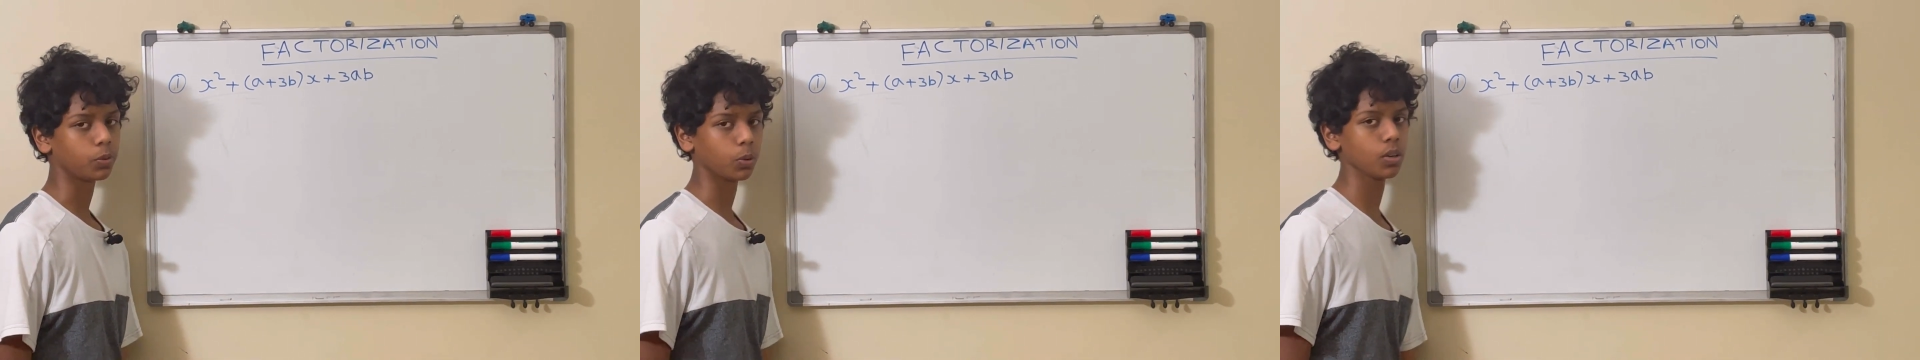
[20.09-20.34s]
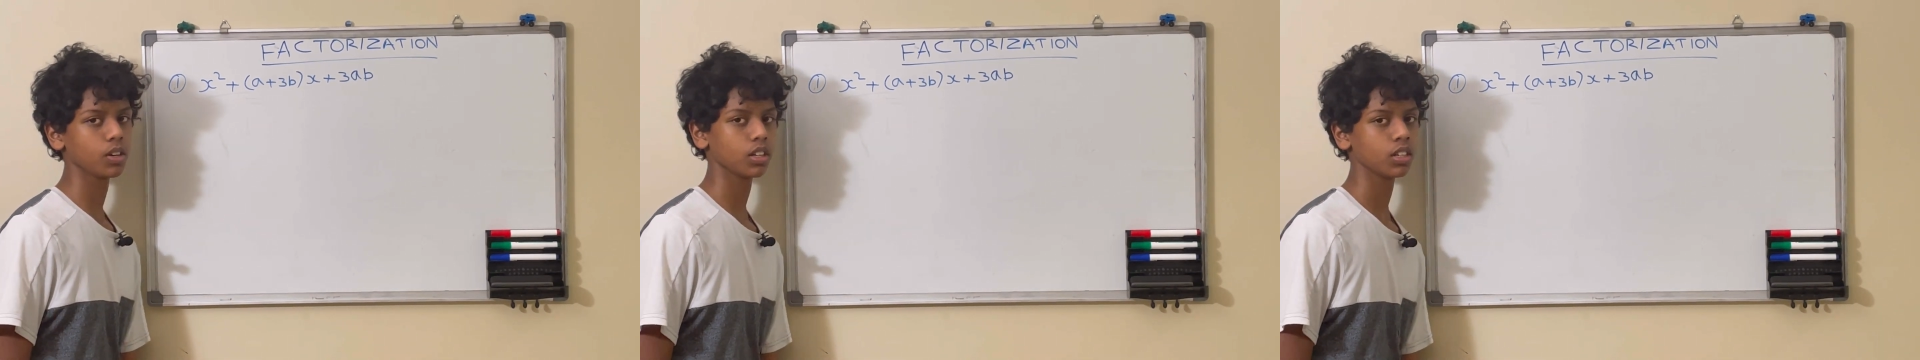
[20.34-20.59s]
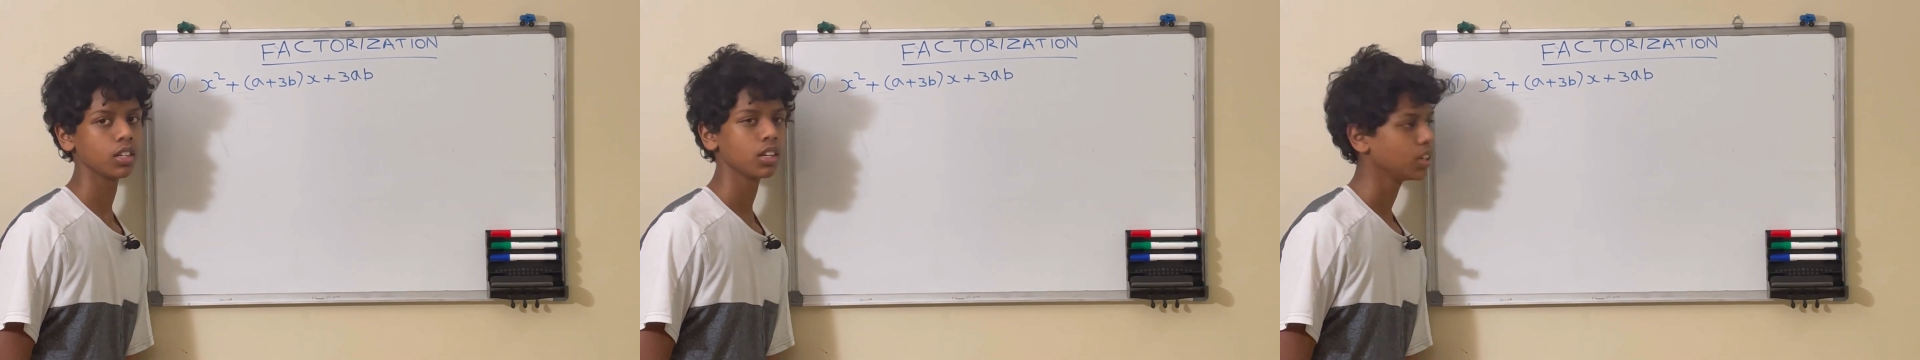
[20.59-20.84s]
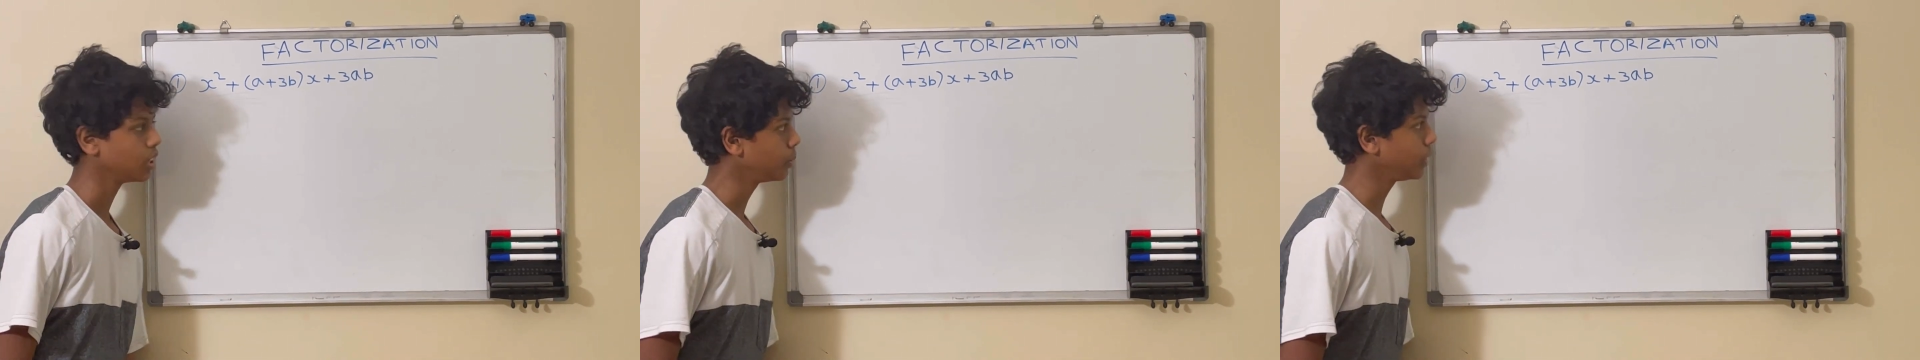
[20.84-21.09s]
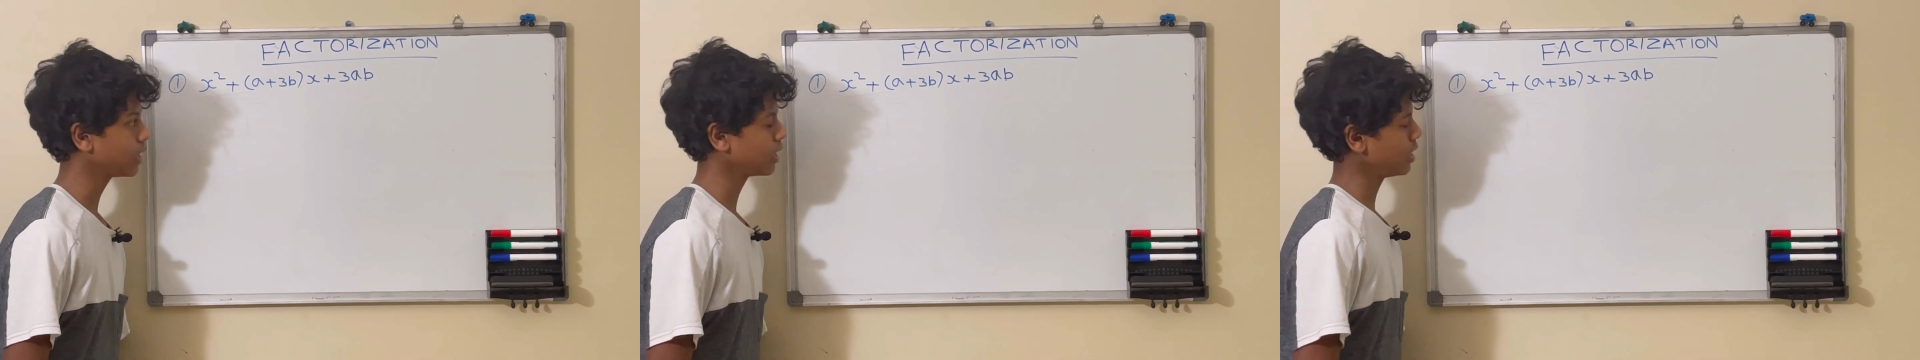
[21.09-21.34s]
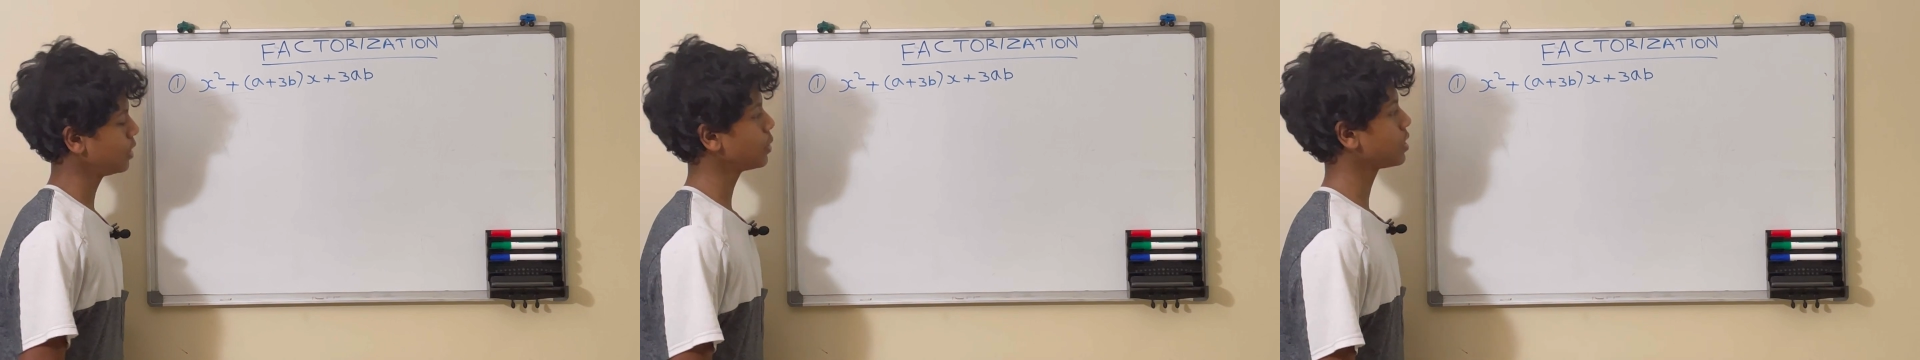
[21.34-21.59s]
4. We
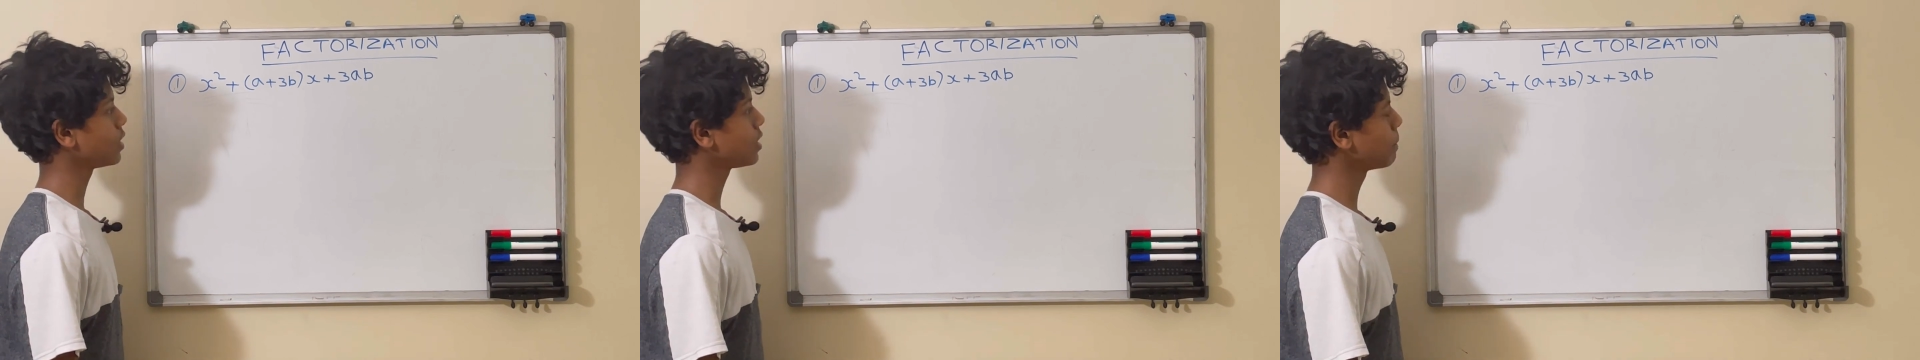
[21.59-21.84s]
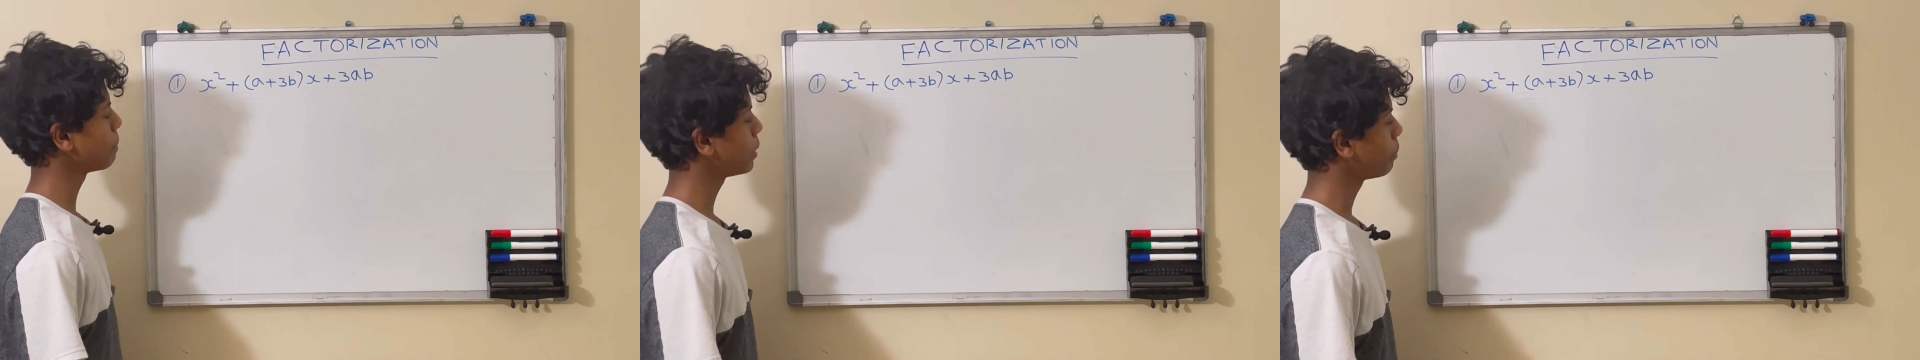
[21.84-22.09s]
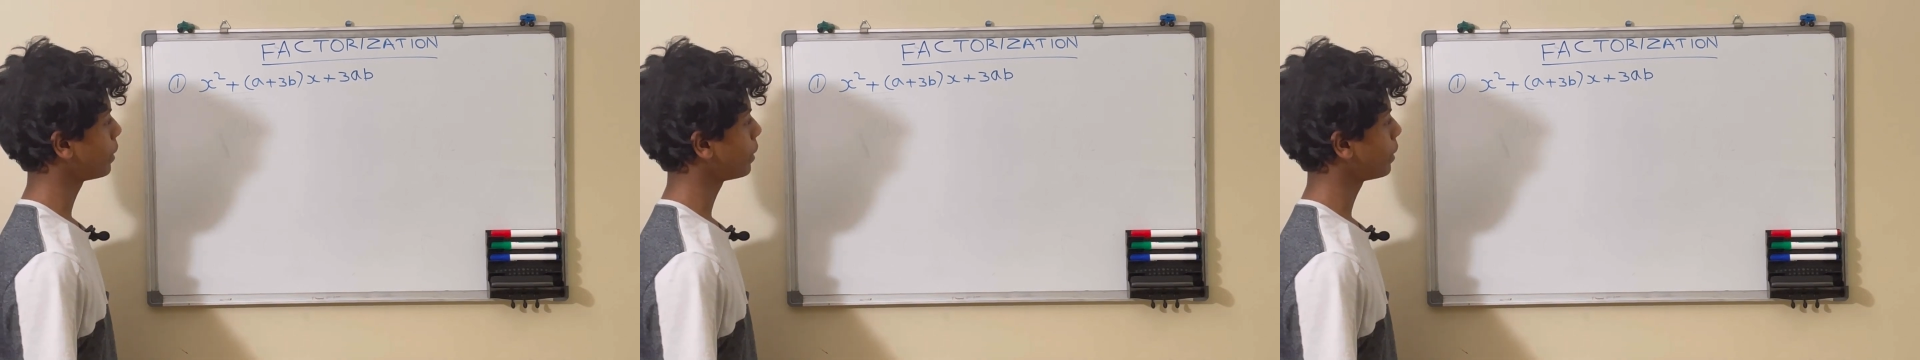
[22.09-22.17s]
can use our simple